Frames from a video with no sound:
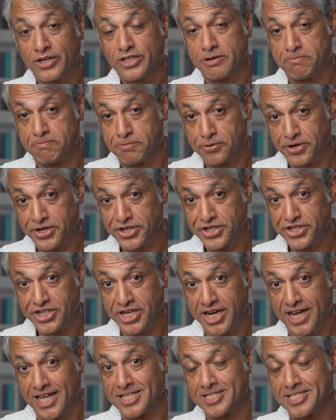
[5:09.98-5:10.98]

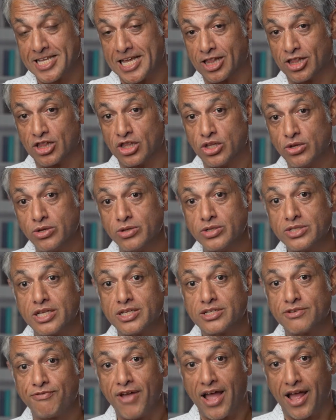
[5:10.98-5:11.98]
depreciates. It
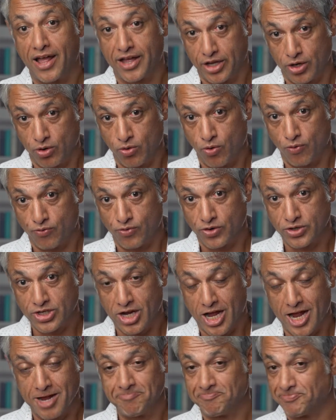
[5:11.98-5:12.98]
loses value over
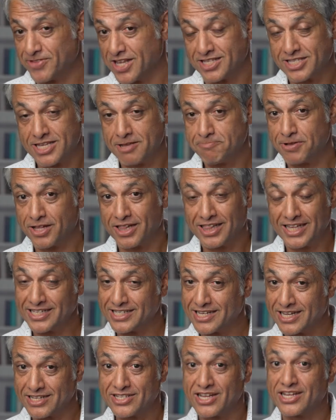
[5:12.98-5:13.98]
time. It typically
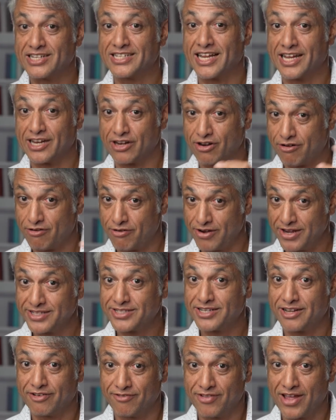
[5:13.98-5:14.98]
doesn't
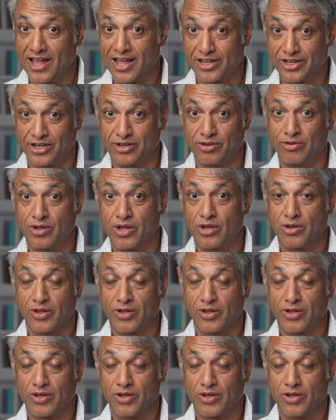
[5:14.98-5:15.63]
increase in value.